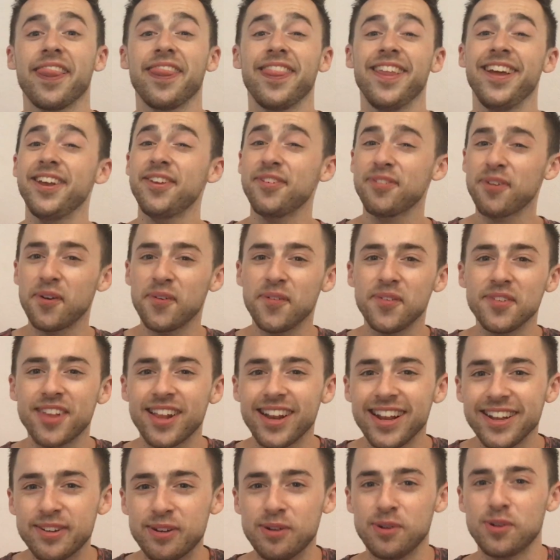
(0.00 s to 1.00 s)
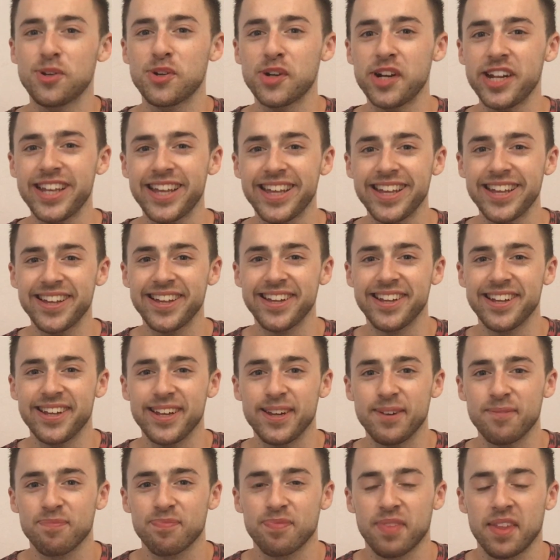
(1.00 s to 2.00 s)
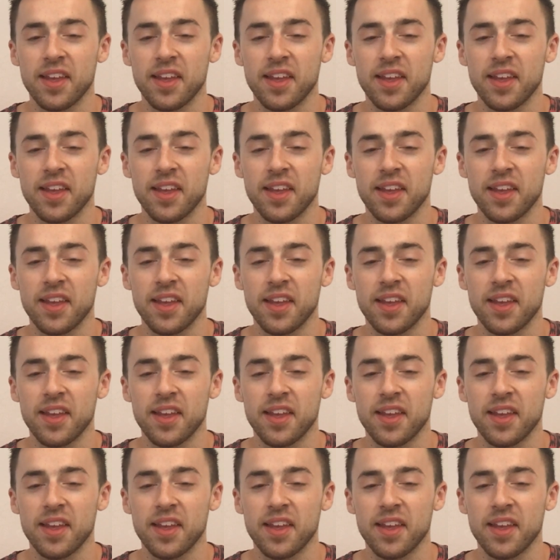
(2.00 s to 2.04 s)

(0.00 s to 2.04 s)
This one was a little tricky.